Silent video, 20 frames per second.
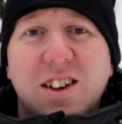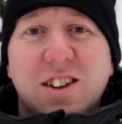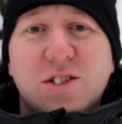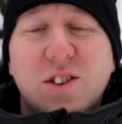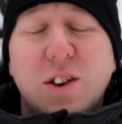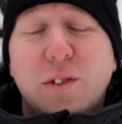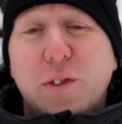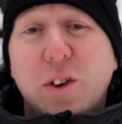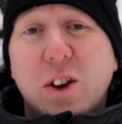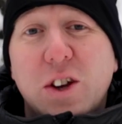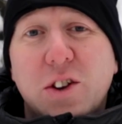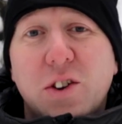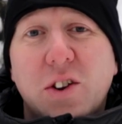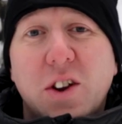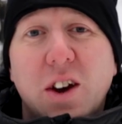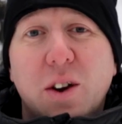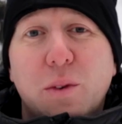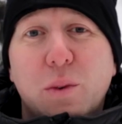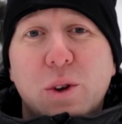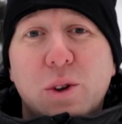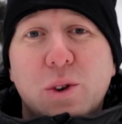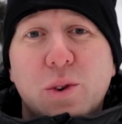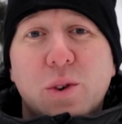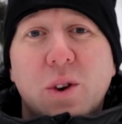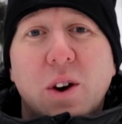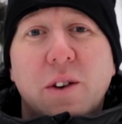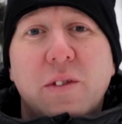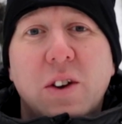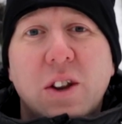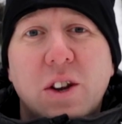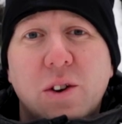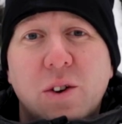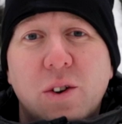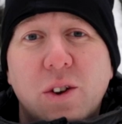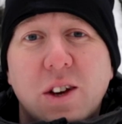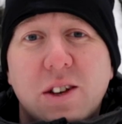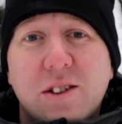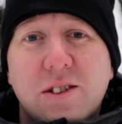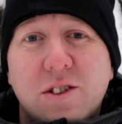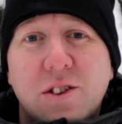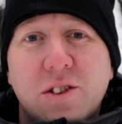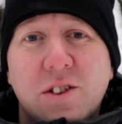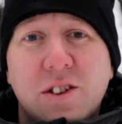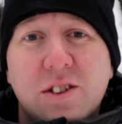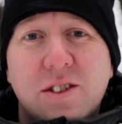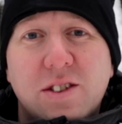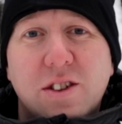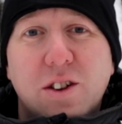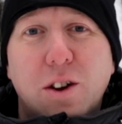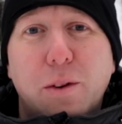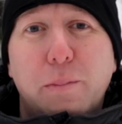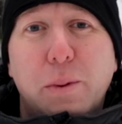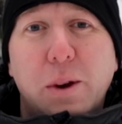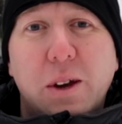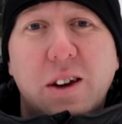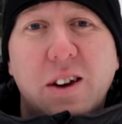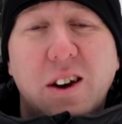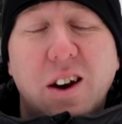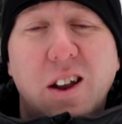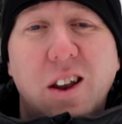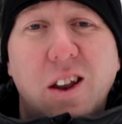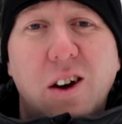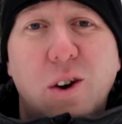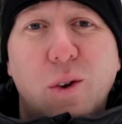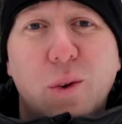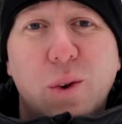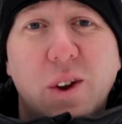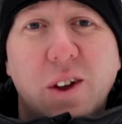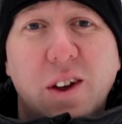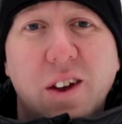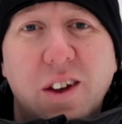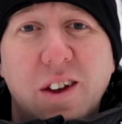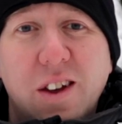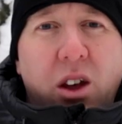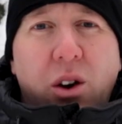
So I figured I would do a video just on this topic alone.